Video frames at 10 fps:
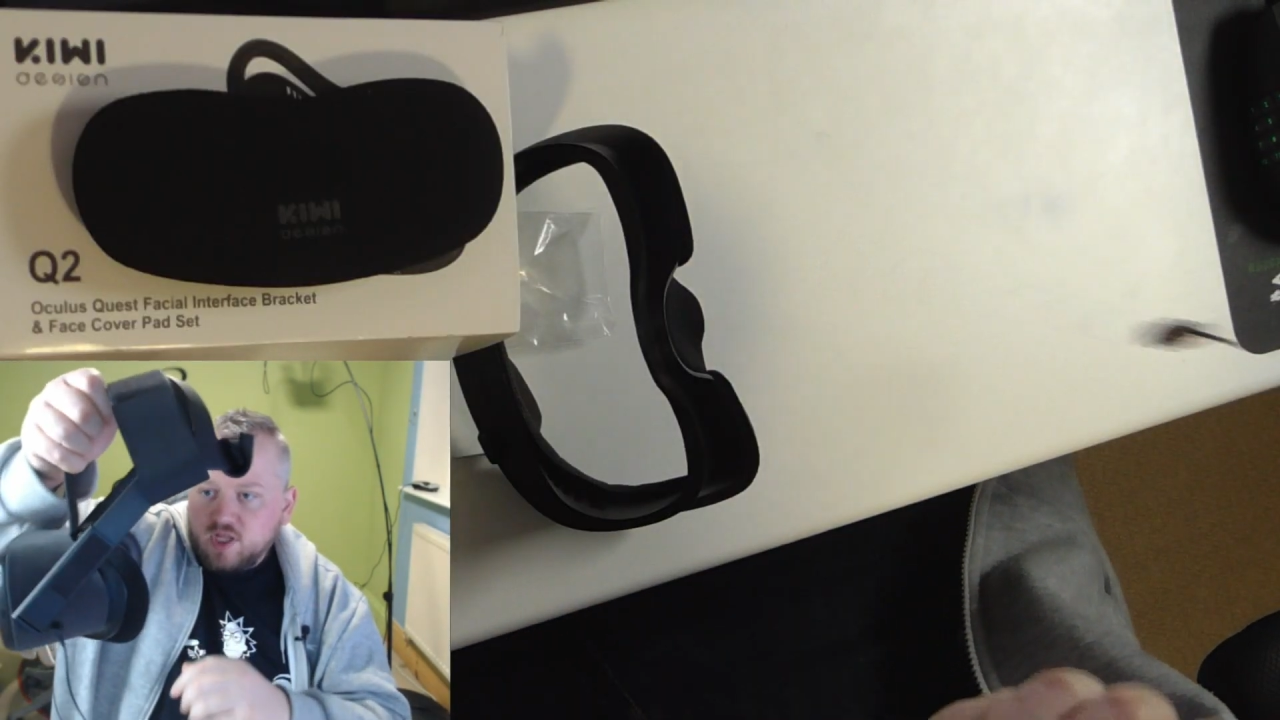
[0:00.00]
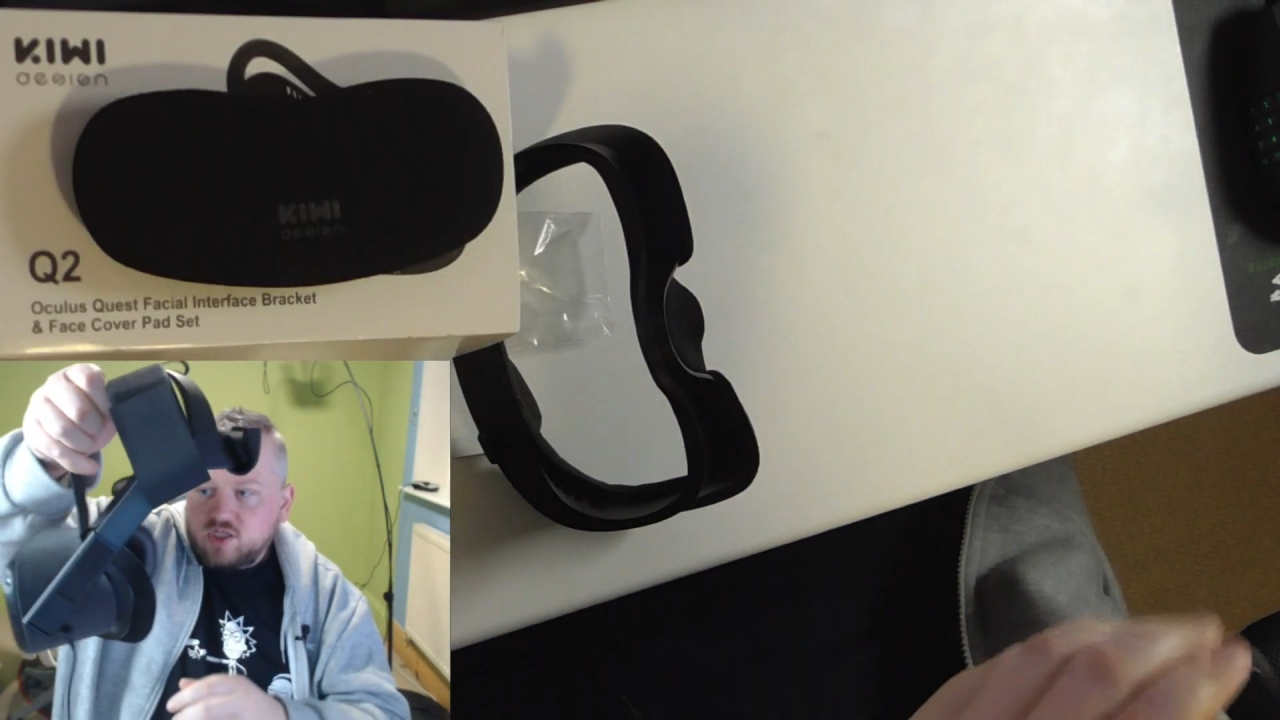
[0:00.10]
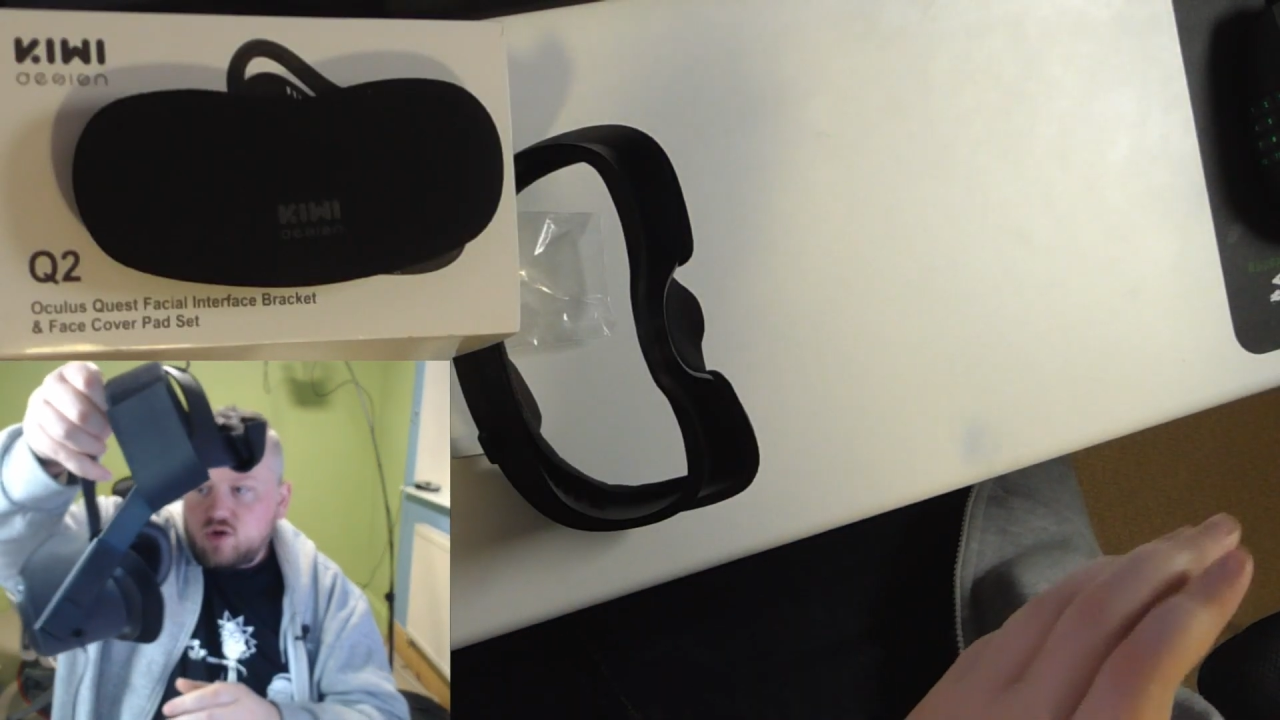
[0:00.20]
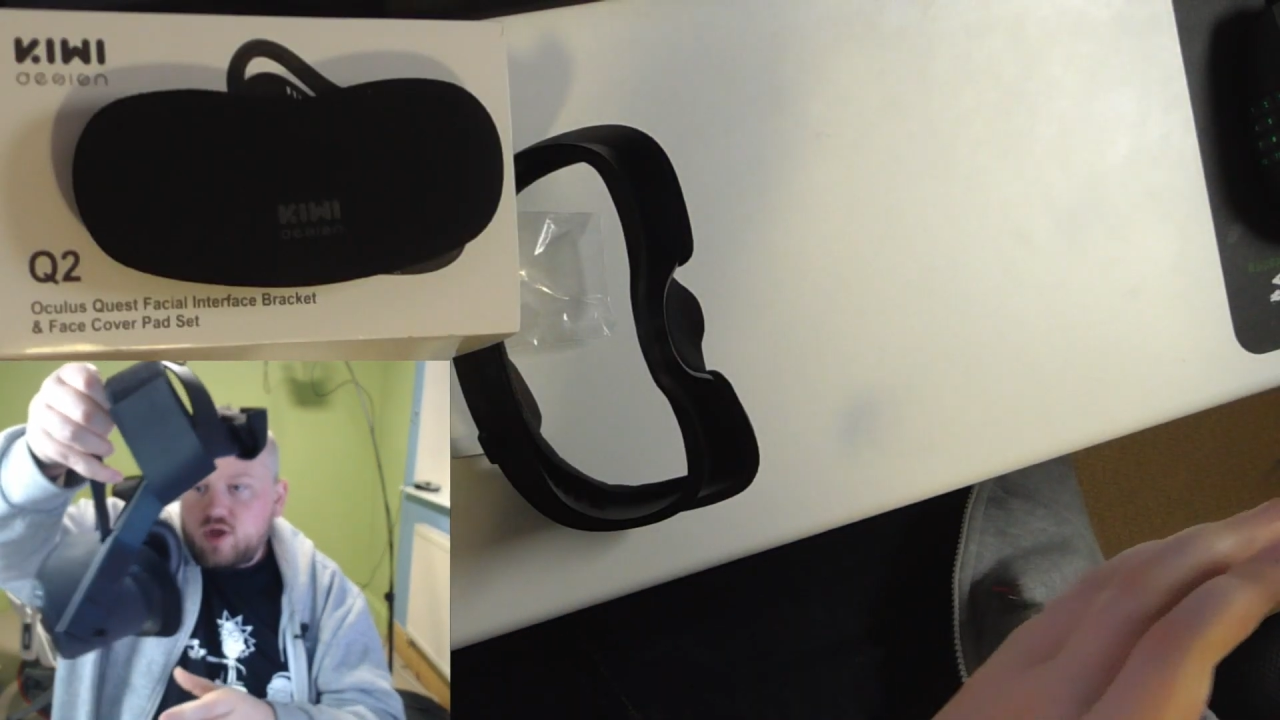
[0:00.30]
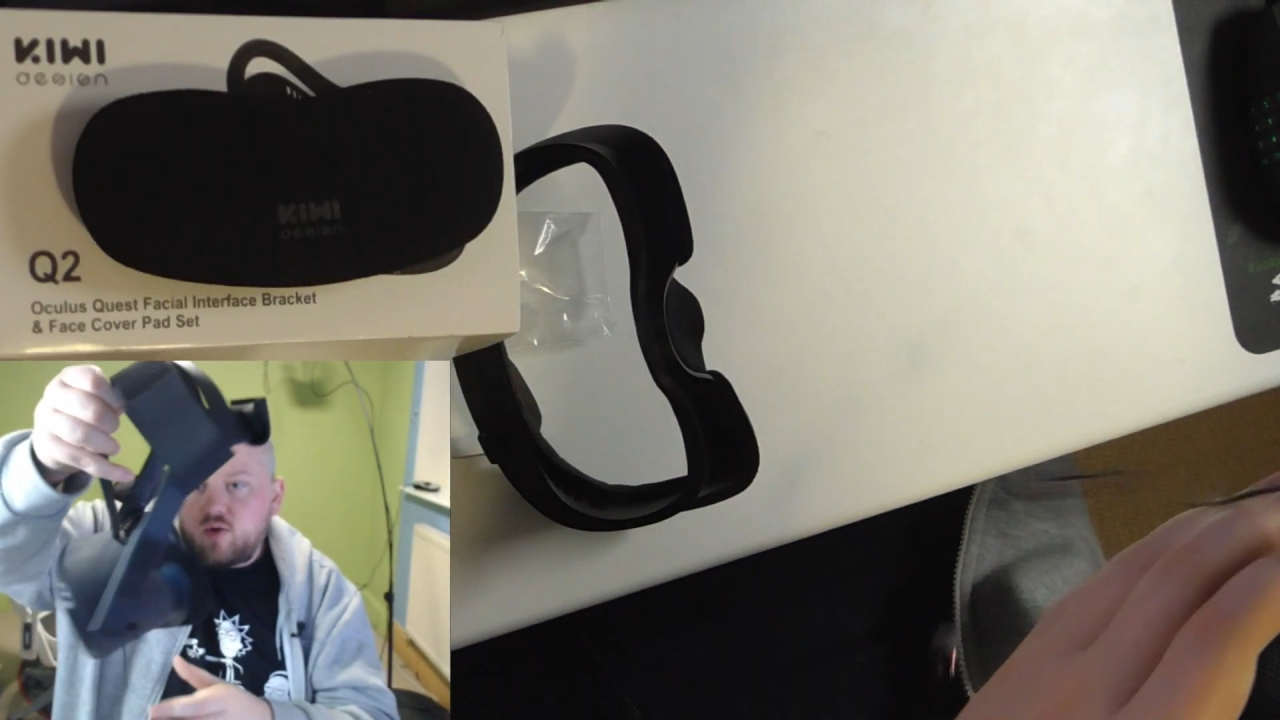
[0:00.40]

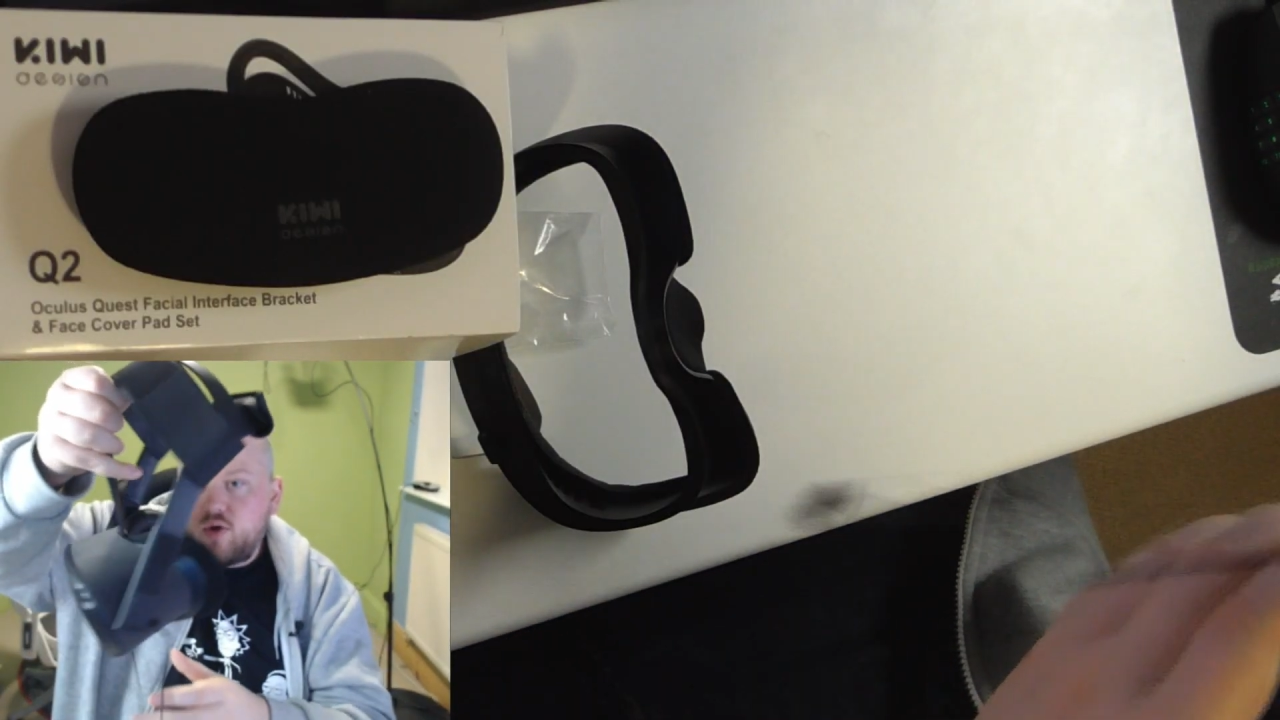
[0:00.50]
So here we